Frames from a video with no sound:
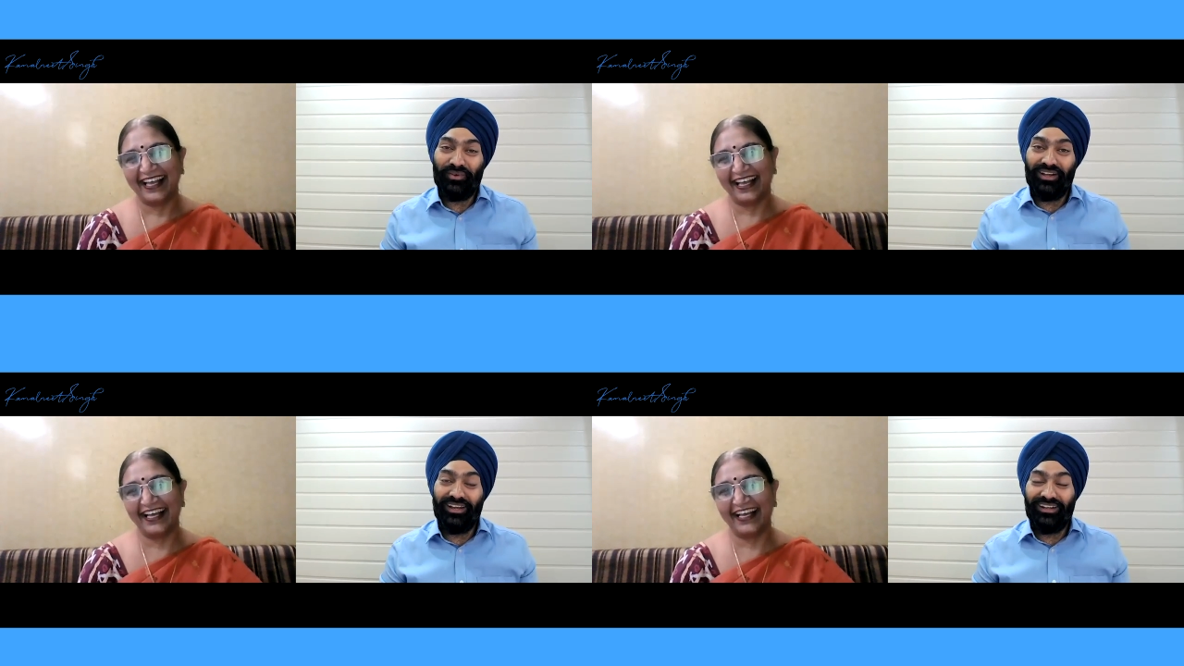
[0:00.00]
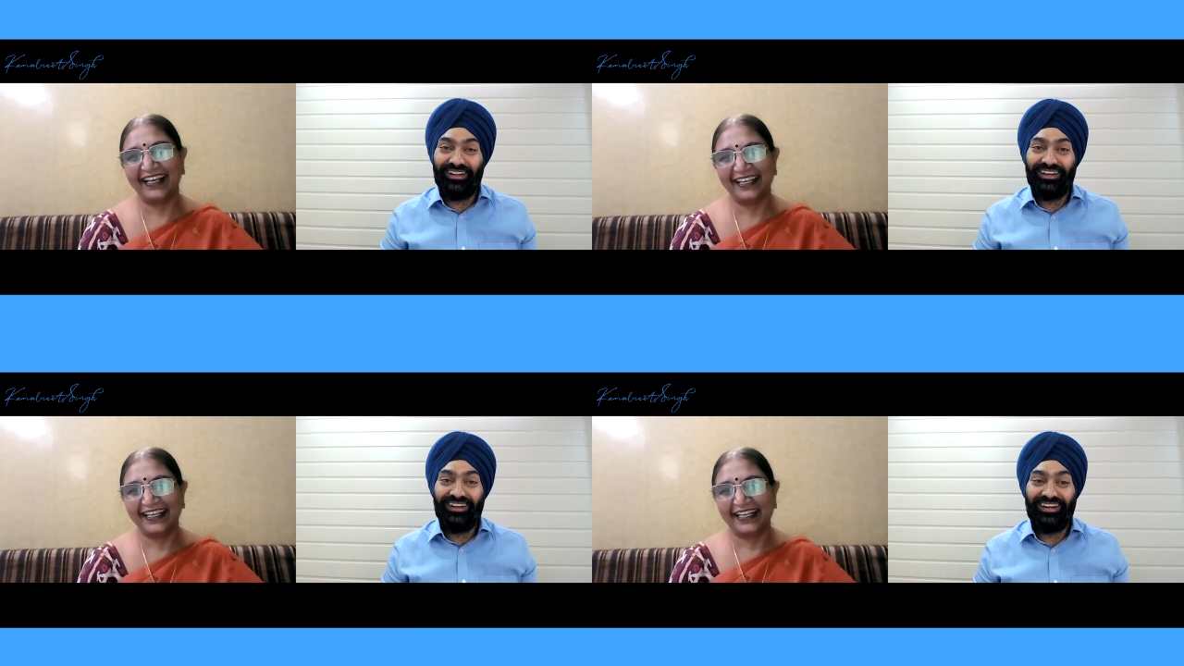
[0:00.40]
Speaker 1: Brilliant.
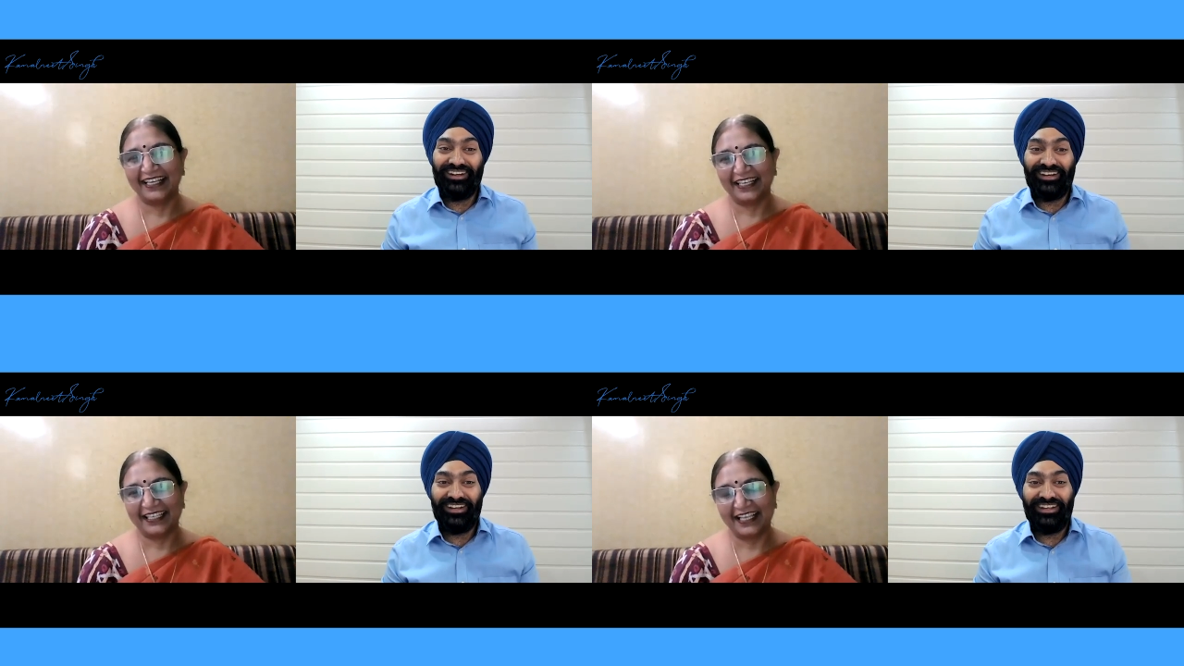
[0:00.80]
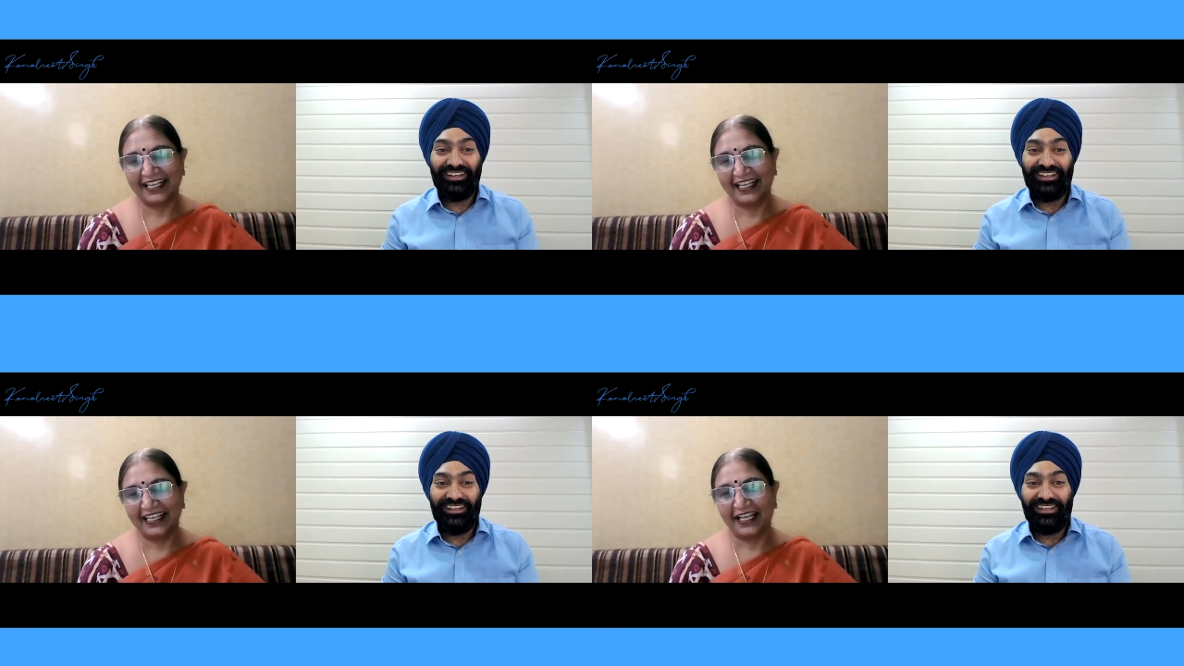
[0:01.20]

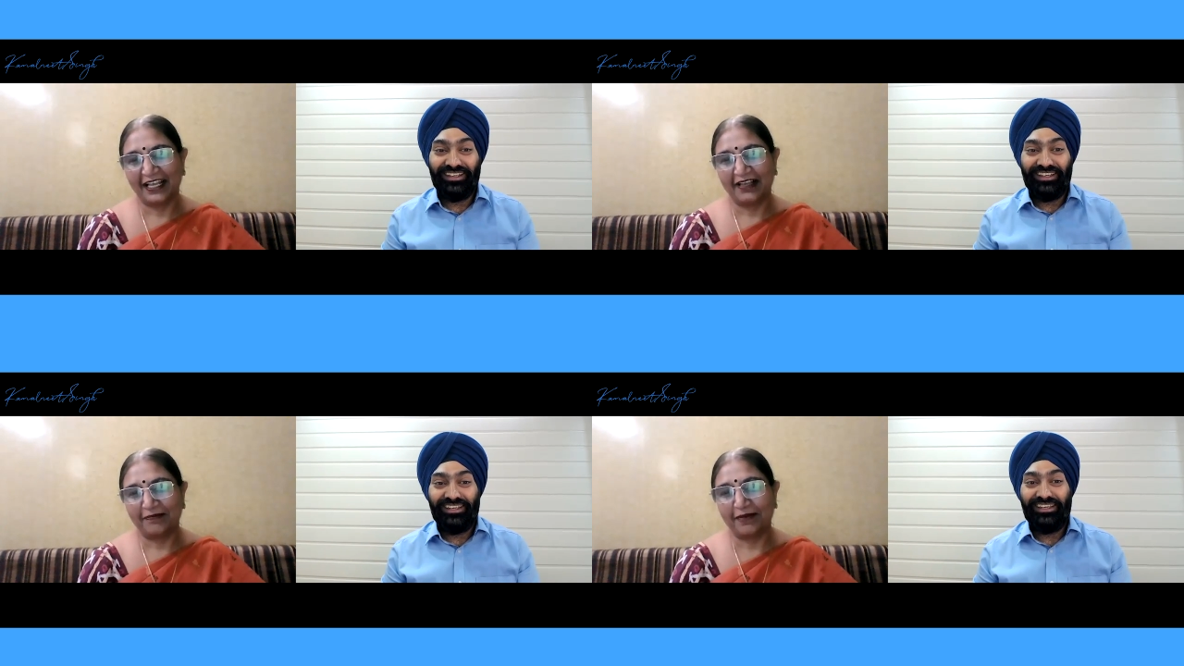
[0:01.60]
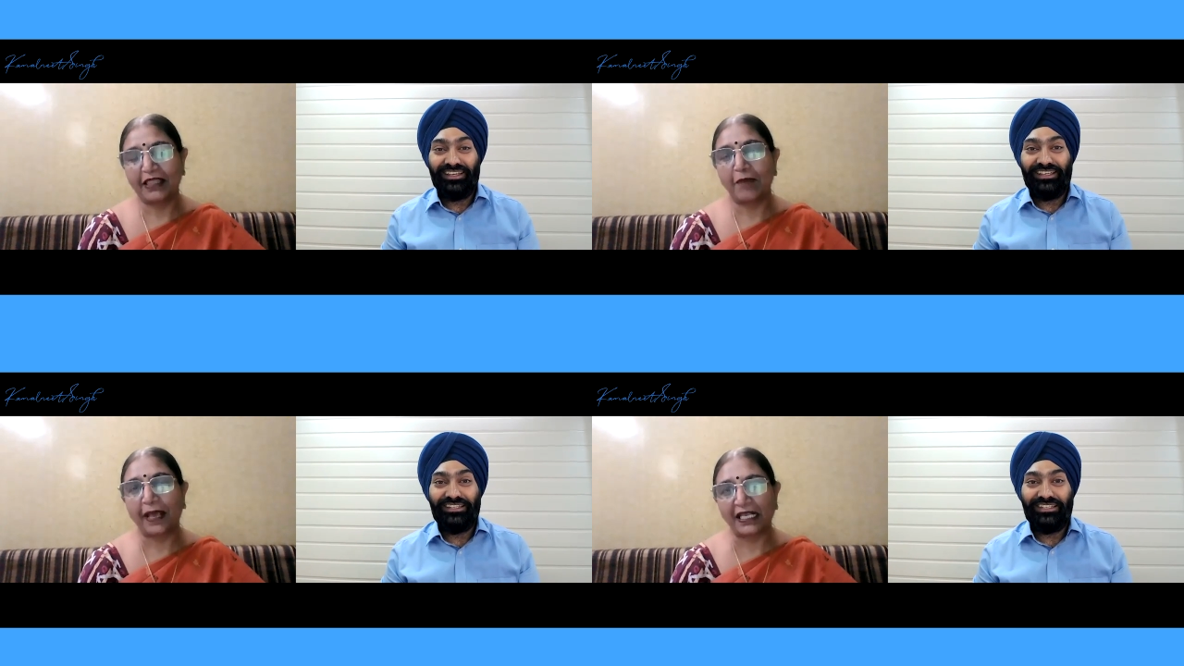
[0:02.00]
But the
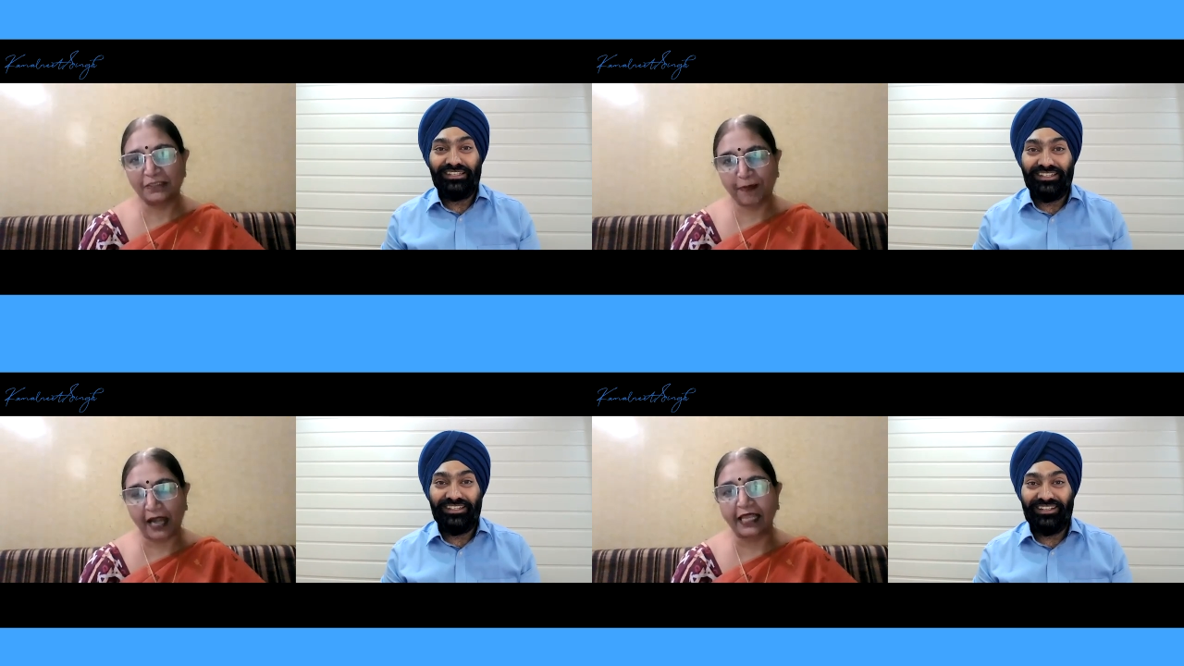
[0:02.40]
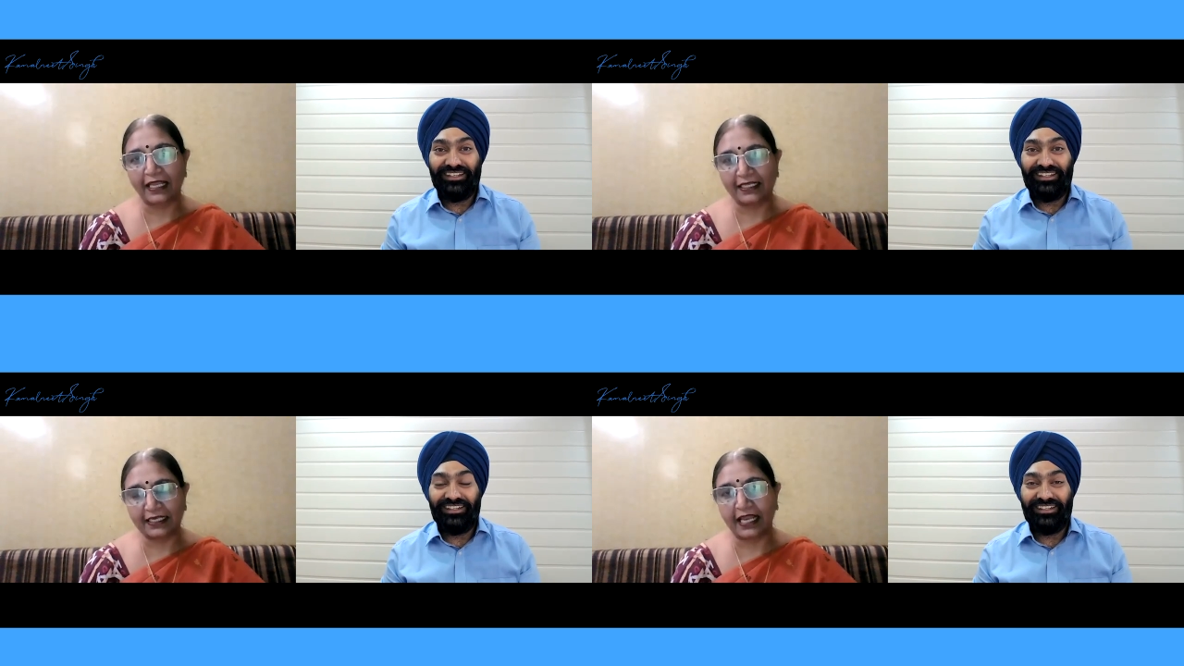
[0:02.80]
best part
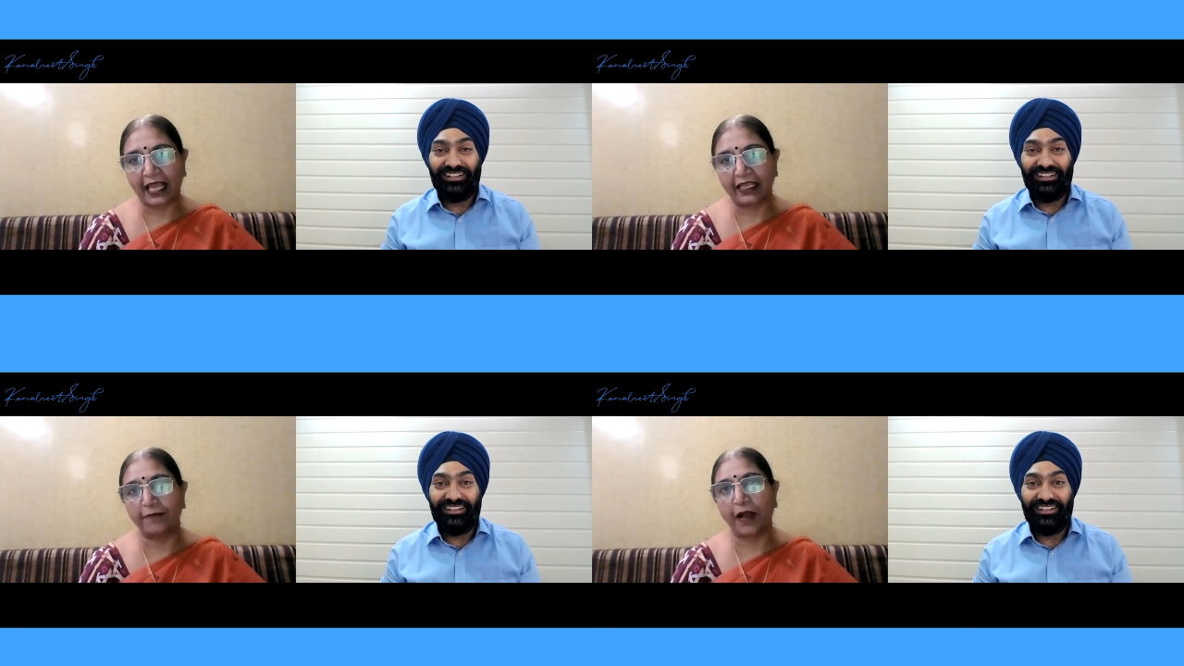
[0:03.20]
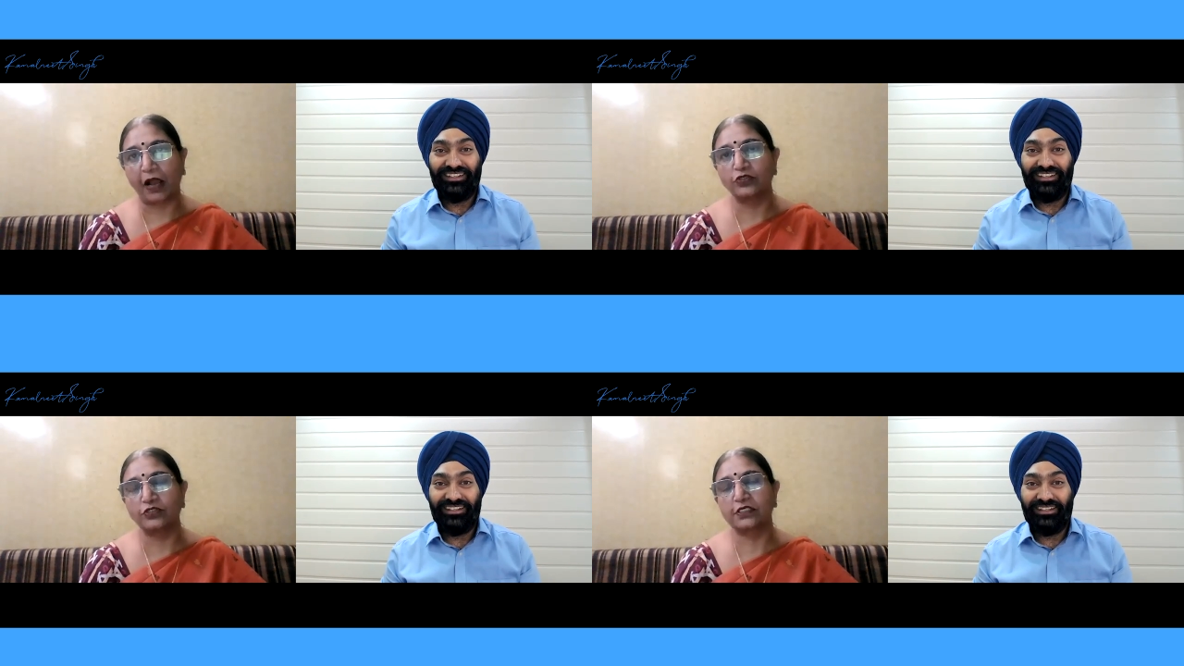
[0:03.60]
I like
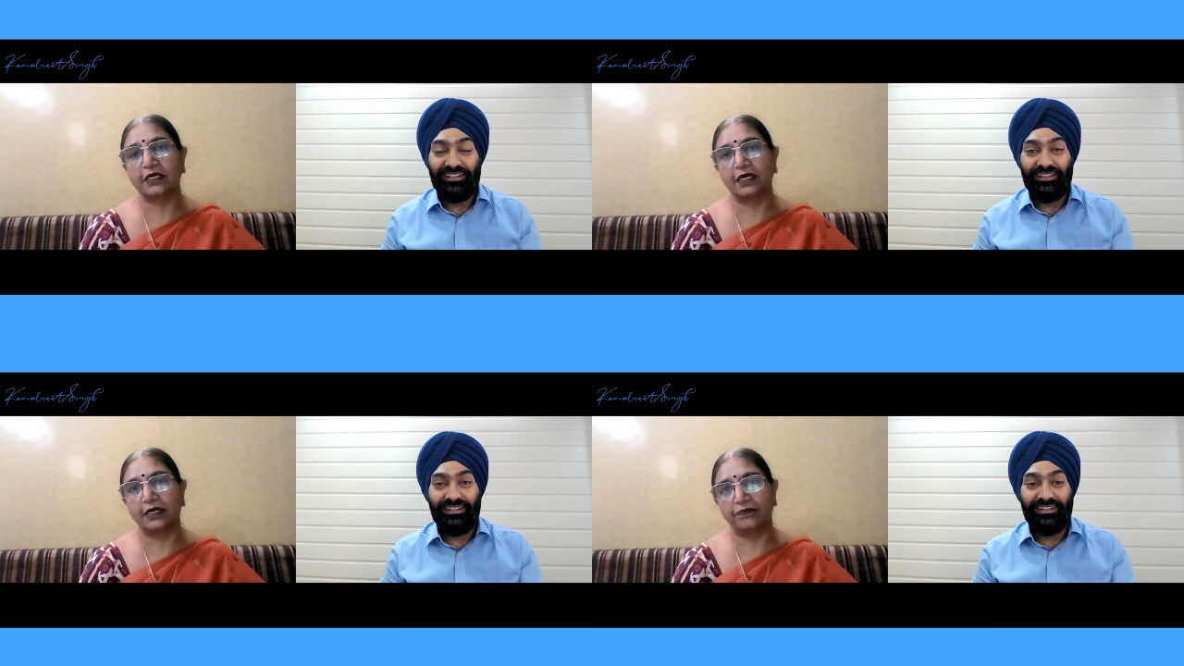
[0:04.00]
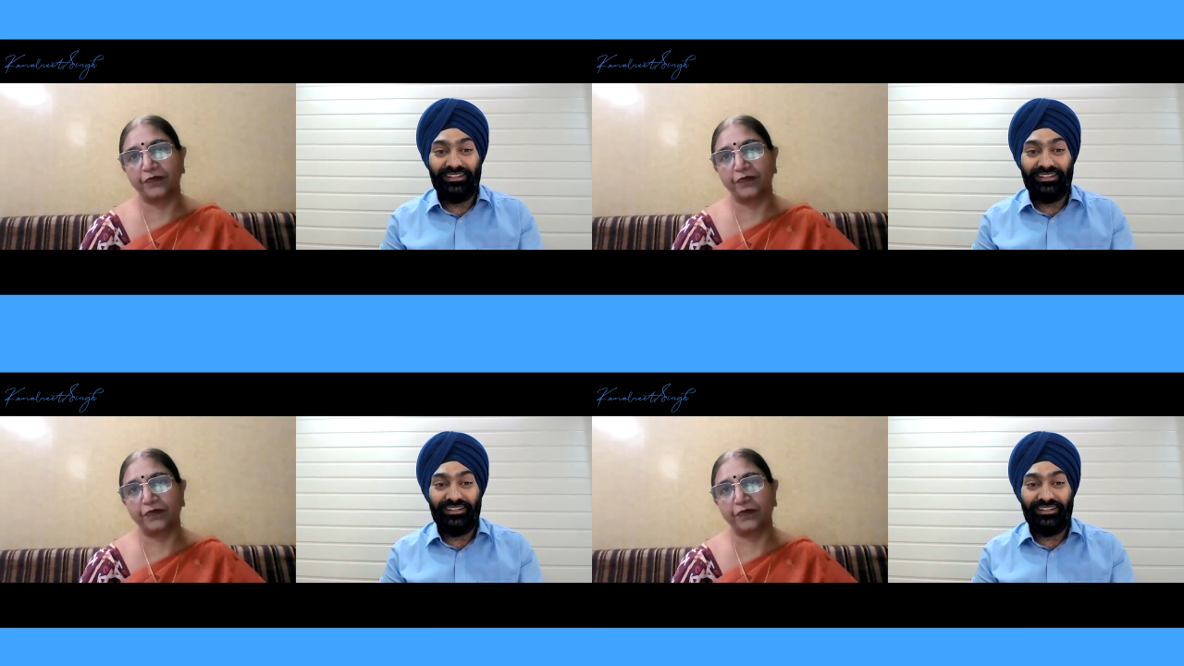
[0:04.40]
about uh,